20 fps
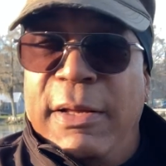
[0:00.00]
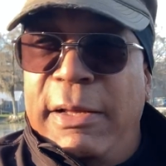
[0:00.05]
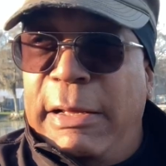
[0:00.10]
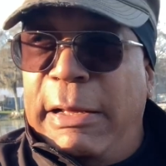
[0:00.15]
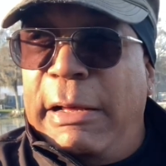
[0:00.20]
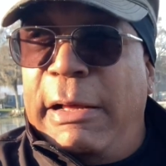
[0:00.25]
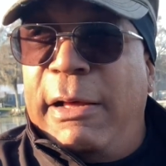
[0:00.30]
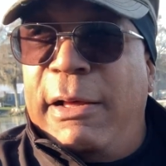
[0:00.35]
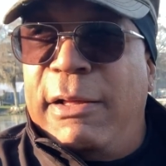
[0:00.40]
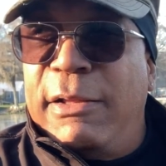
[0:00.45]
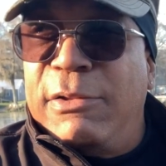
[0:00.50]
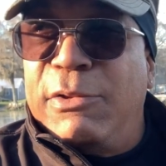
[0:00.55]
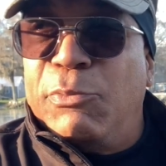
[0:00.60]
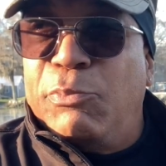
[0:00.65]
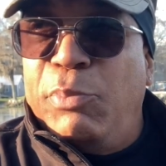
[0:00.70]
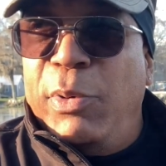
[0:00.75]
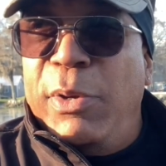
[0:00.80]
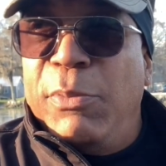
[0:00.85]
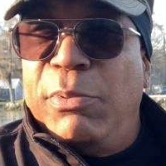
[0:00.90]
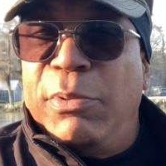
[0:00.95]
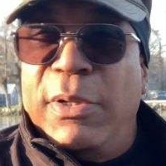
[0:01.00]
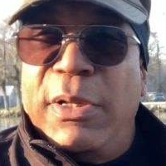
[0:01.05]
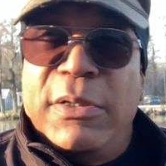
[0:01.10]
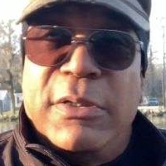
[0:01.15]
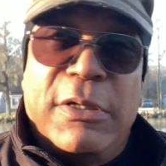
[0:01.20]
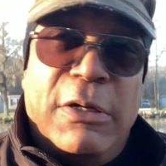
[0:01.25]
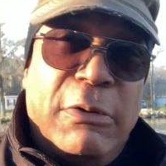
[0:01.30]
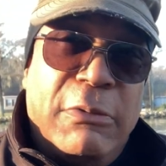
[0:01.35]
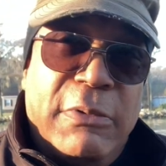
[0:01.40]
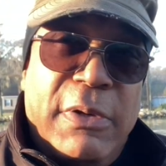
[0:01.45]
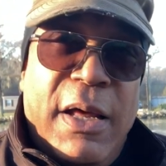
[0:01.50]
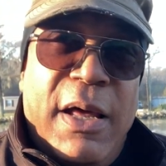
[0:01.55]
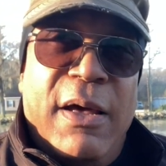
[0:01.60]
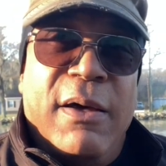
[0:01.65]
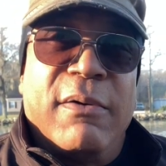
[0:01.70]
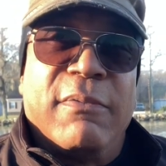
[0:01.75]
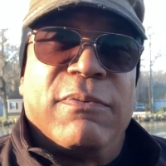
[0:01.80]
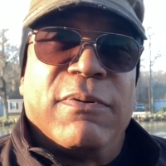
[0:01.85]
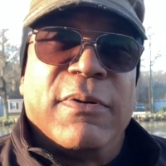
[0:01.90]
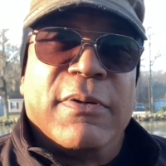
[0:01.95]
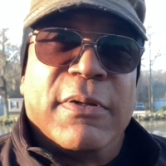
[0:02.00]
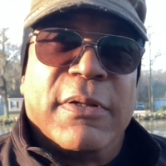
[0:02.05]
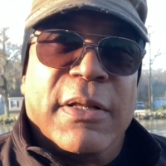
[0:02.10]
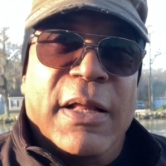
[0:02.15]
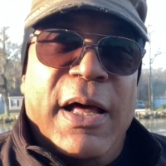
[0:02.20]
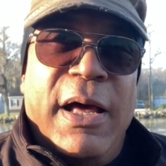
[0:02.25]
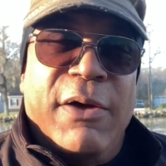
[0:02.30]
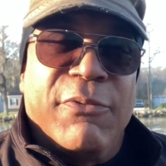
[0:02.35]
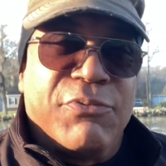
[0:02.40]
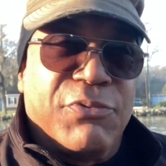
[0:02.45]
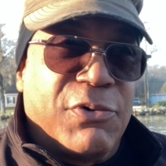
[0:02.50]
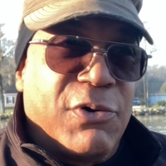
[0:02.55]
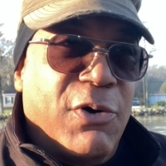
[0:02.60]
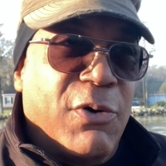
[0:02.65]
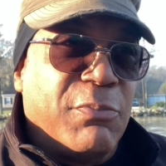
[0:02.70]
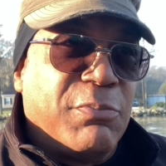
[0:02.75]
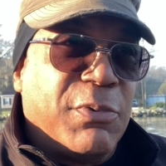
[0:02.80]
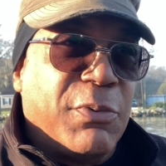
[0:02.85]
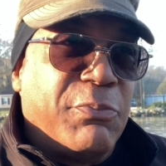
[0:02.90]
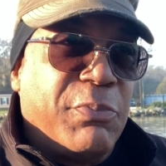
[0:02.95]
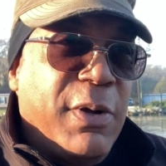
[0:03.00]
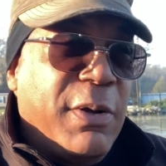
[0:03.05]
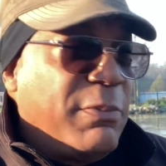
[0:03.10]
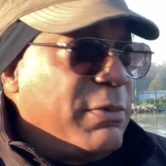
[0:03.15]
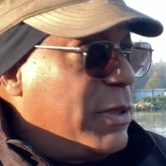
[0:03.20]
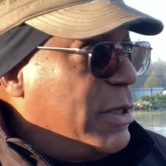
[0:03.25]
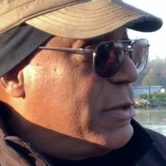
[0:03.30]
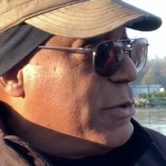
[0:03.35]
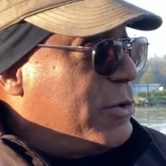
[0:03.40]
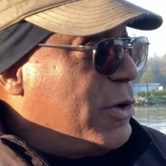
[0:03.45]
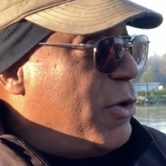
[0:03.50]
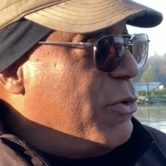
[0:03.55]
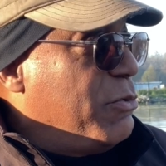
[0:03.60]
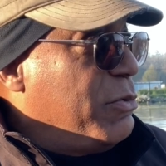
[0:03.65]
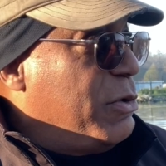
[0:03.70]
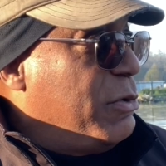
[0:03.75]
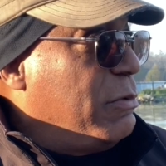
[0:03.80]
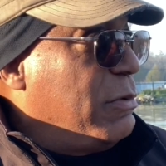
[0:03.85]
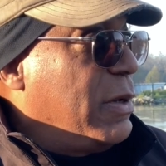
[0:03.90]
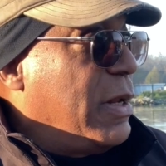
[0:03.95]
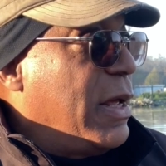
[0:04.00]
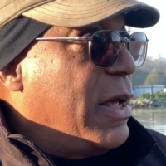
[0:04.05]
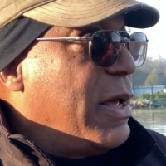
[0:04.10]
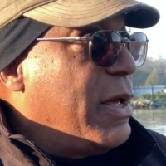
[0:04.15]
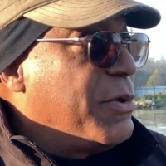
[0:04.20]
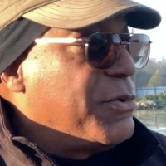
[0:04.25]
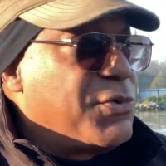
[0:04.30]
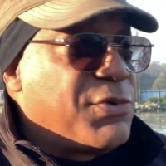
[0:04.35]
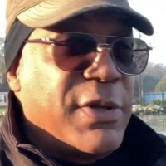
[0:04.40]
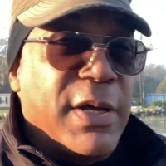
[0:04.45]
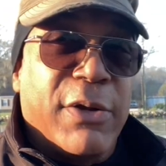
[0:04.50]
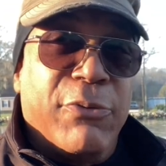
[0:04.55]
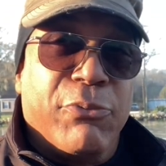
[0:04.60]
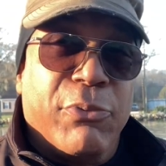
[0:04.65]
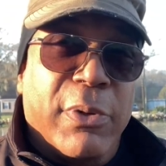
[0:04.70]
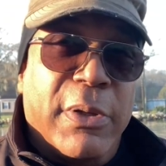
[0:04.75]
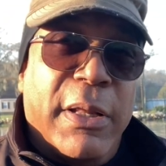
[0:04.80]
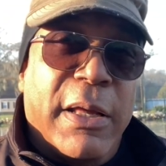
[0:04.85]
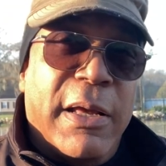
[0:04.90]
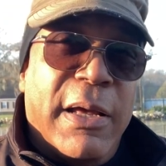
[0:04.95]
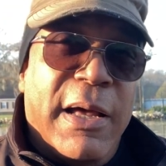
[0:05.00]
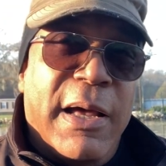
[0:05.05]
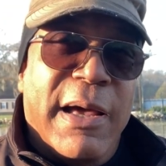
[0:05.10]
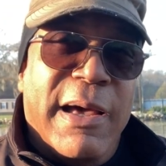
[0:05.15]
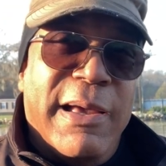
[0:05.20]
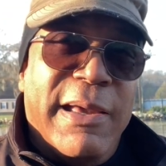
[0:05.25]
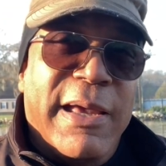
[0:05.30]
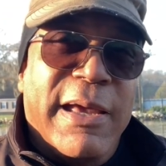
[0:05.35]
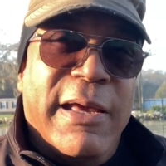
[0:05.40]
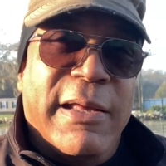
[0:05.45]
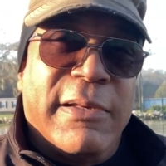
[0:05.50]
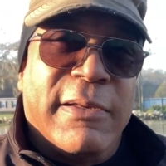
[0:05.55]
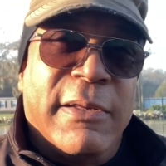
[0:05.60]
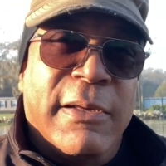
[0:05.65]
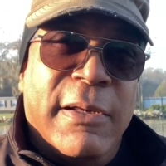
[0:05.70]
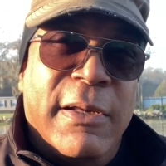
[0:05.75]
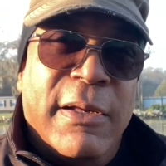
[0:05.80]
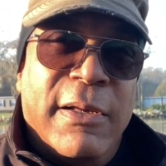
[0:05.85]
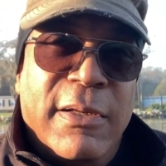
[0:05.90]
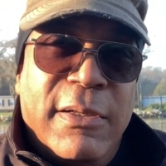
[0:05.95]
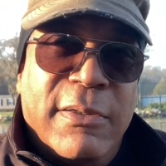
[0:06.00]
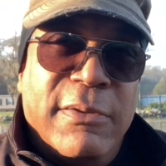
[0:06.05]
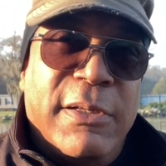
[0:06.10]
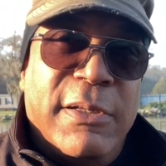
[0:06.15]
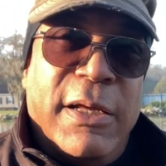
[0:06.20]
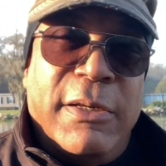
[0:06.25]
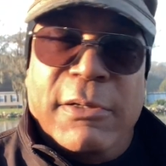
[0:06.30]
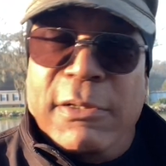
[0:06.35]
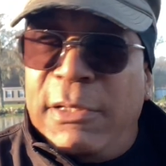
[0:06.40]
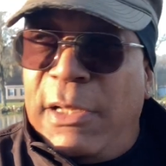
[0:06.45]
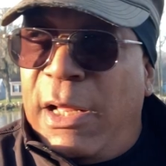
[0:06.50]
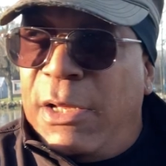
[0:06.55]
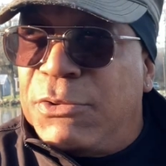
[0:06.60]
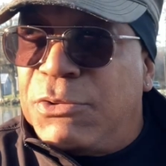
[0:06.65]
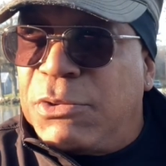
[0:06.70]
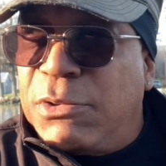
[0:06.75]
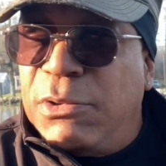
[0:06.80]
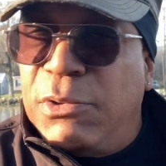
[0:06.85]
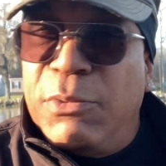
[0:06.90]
the people that don't have Livescope, the people that don't utilize that really high-end technological